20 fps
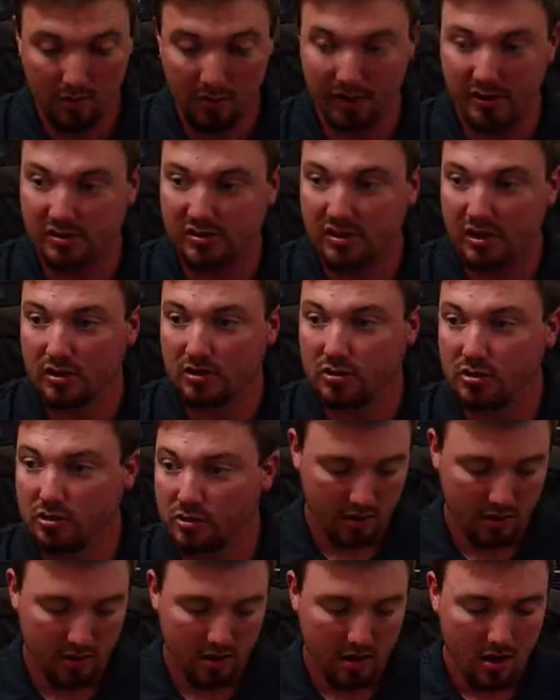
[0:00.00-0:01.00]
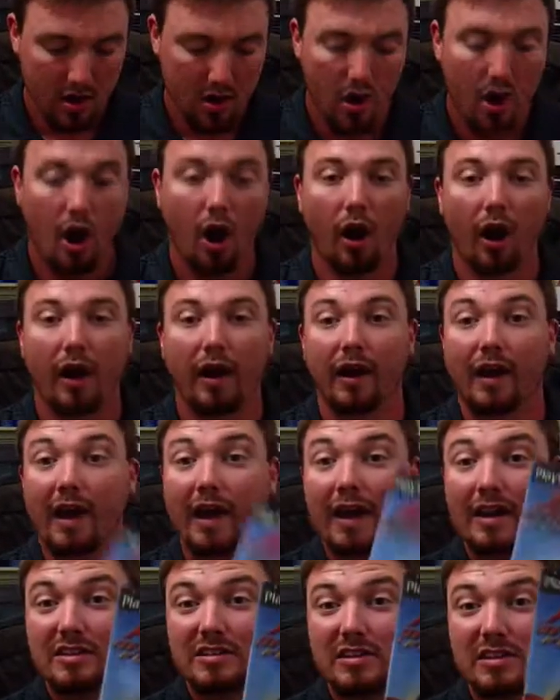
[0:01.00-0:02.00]
PlayStation. Alright,
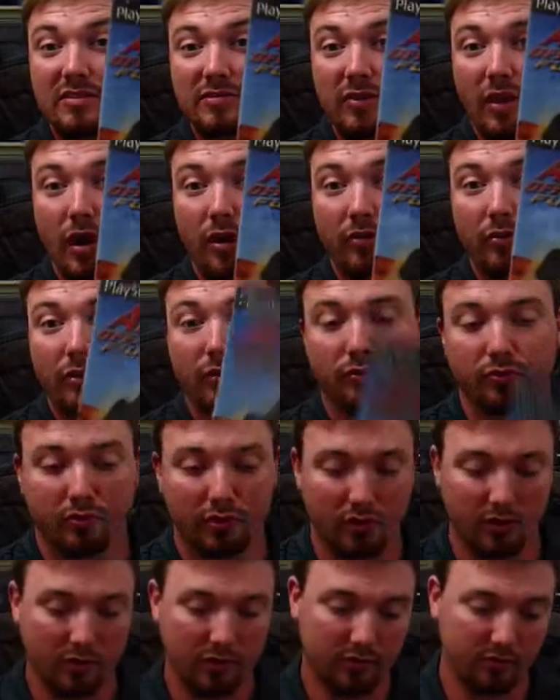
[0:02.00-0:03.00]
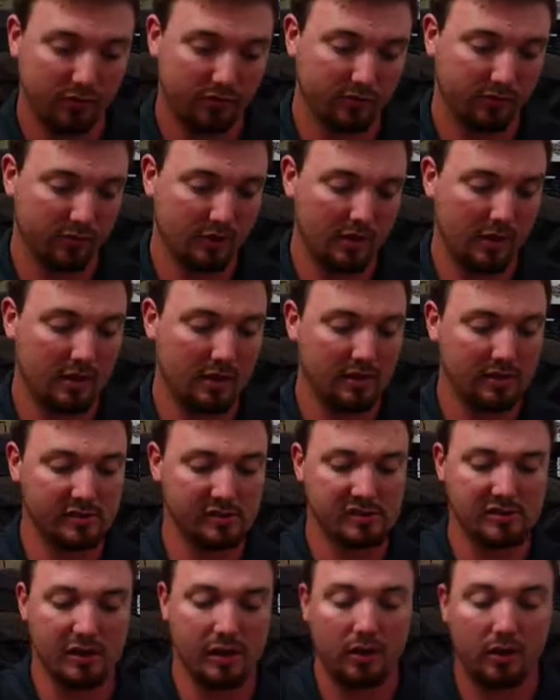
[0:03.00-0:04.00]
ATV Off-Road Fury
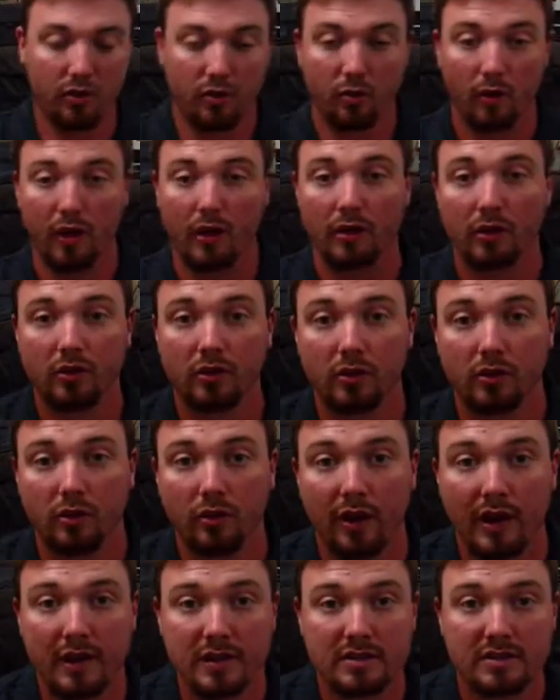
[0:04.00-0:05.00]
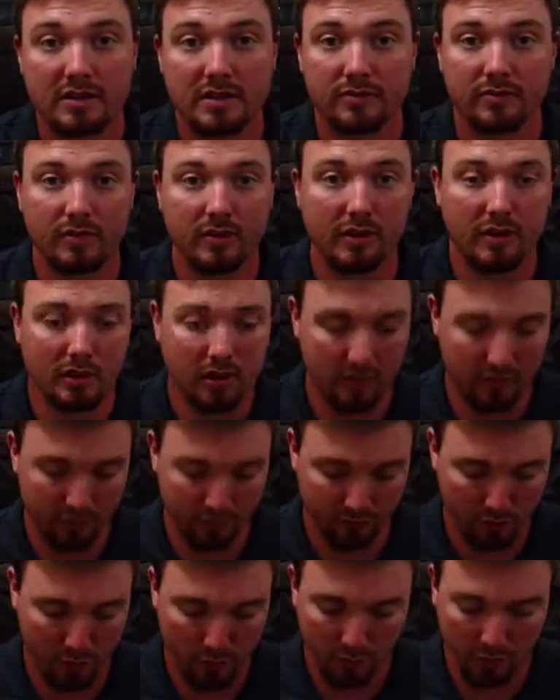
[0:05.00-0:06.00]
is a great little ATV
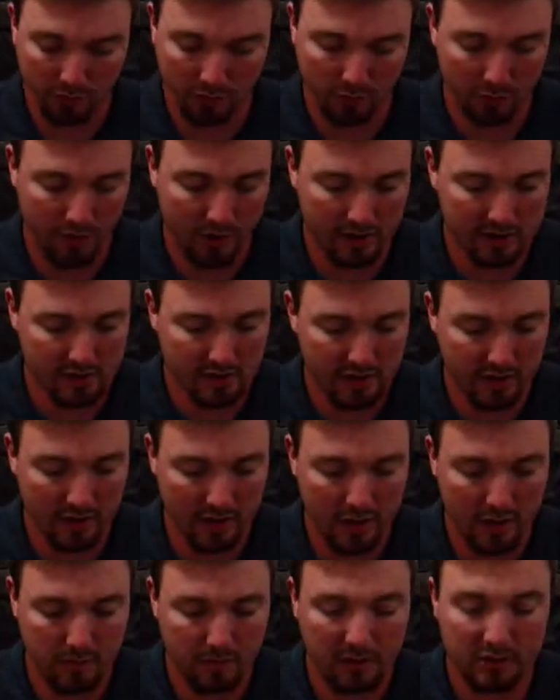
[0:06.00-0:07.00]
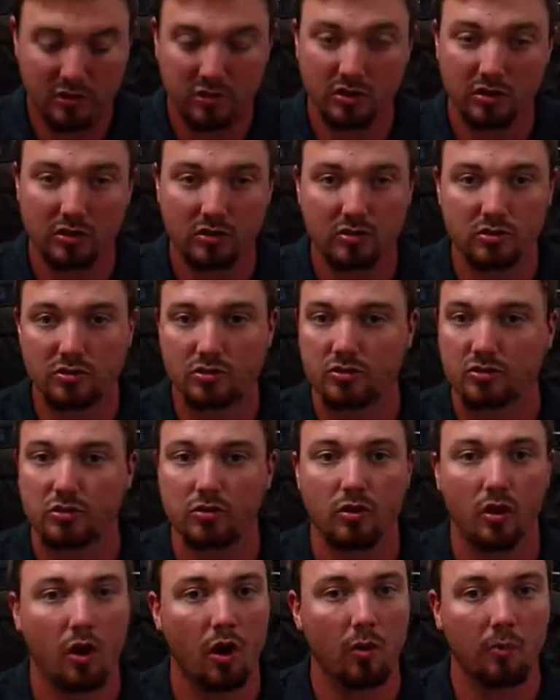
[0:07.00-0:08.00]
and four-wheeler racing game that you can just
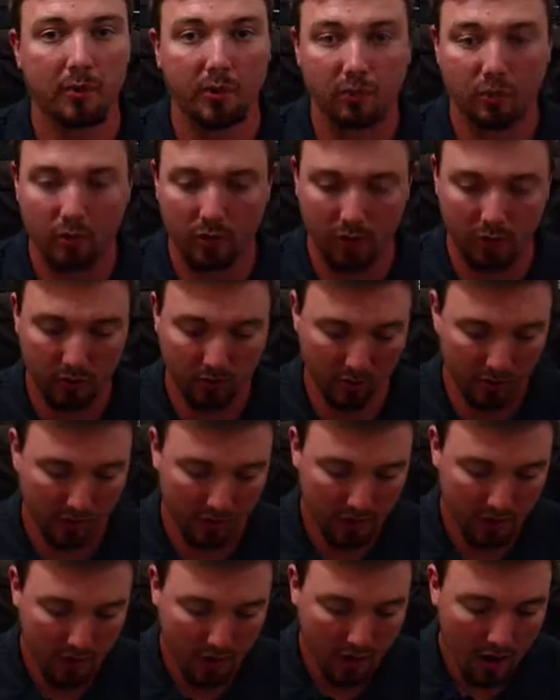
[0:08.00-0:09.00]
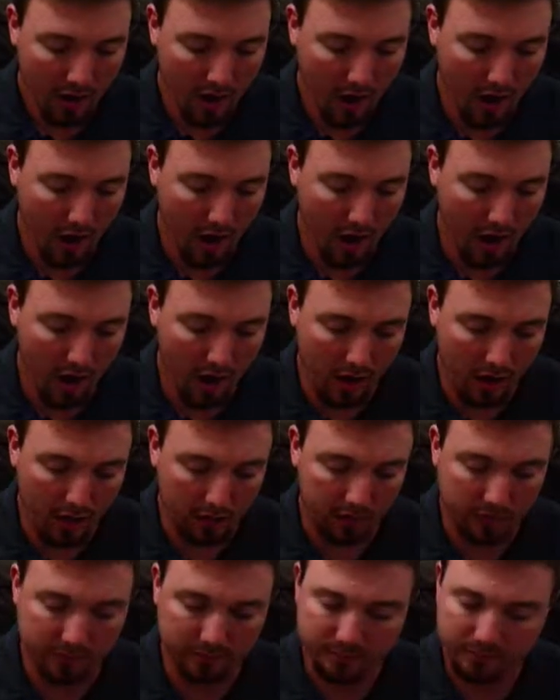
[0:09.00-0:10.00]
do open world,
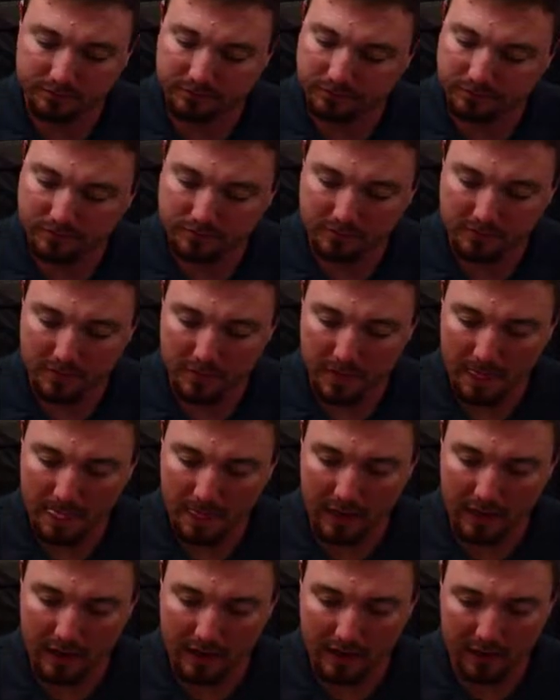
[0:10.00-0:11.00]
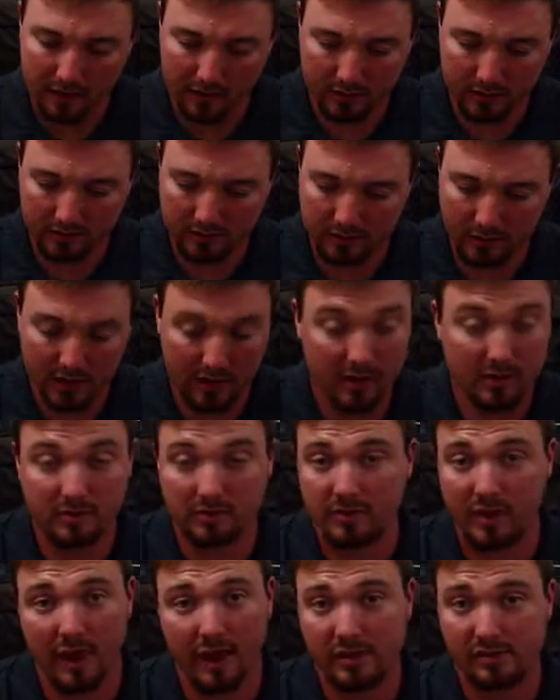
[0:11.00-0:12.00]
and
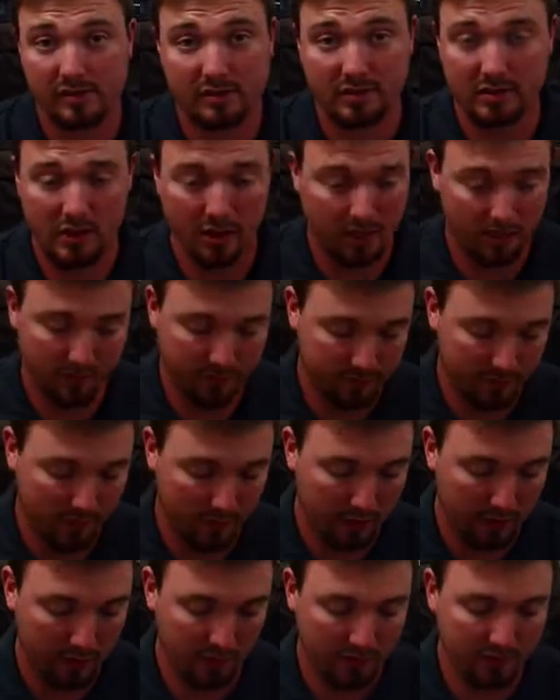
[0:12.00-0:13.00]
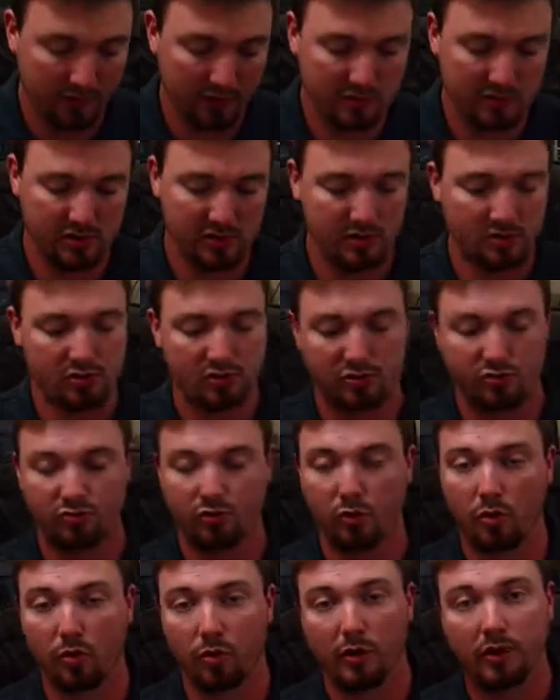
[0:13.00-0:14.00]
he has a ton of fun with it. So it's just
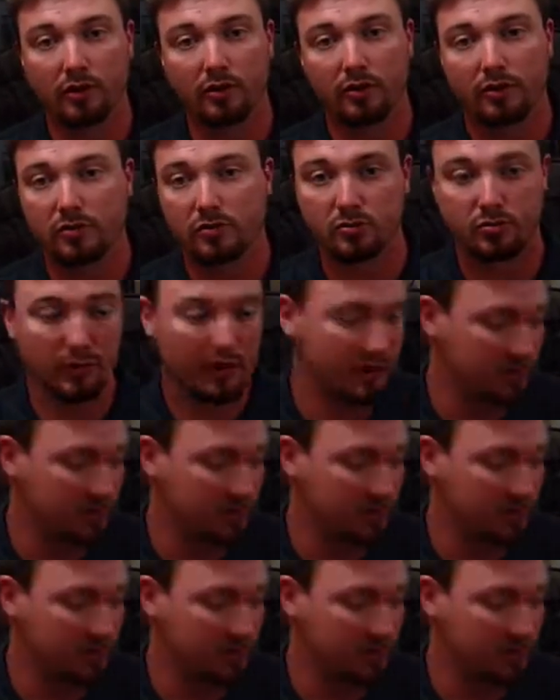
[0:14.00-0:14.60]
four-wheelers